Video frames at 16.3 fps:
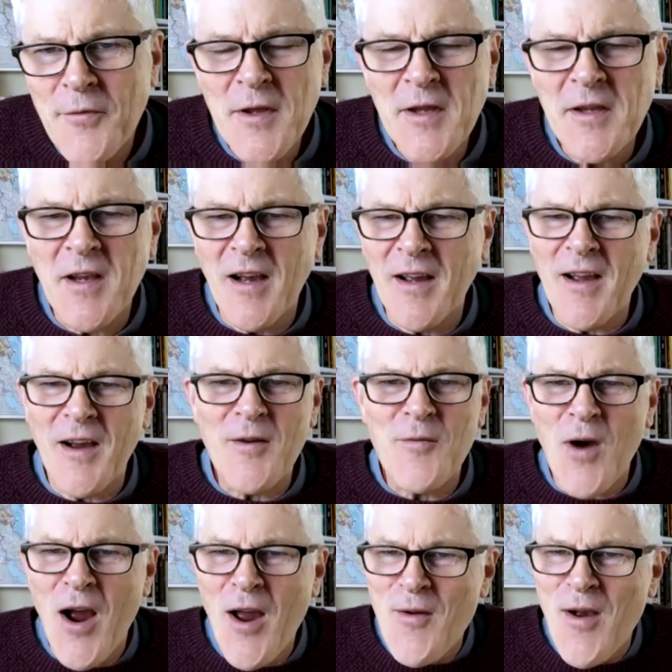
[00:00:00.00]
think
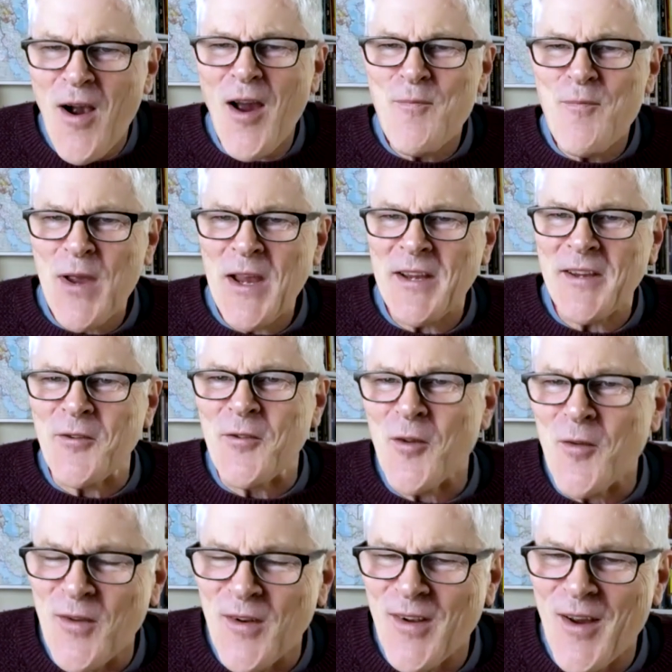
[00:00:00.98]
I bet you that,